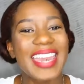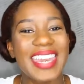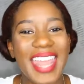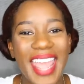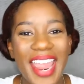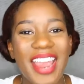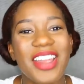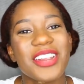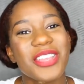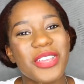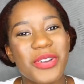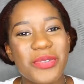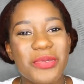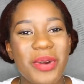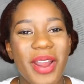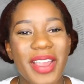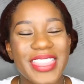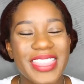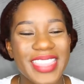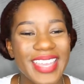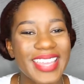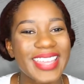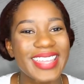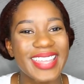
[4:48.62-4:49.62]
And here you
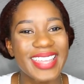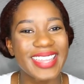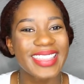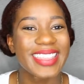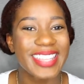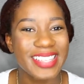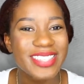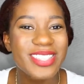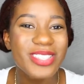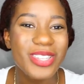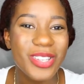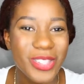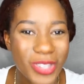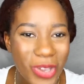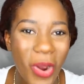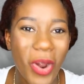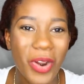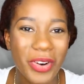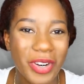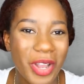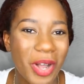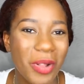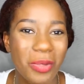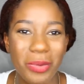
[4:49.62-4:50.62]
were thinking this
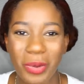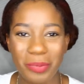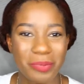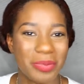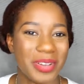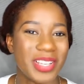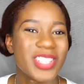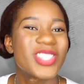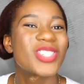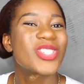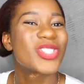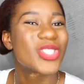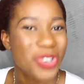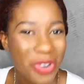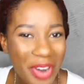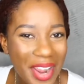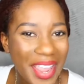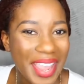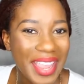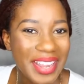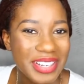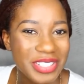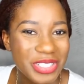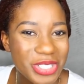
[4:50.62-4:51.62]
tutorial would be
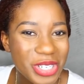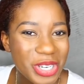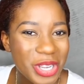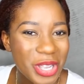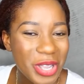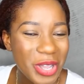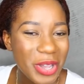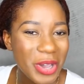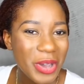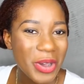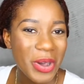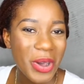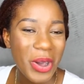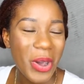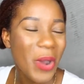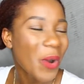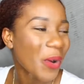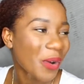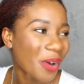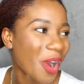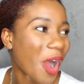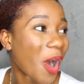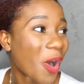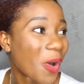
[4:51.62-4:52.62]
strange
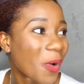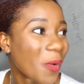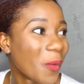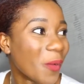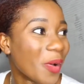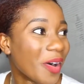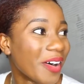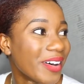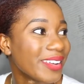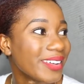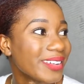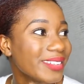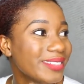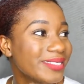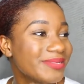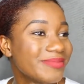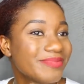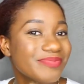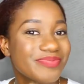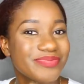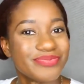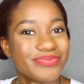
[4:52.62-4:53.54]
or awkward.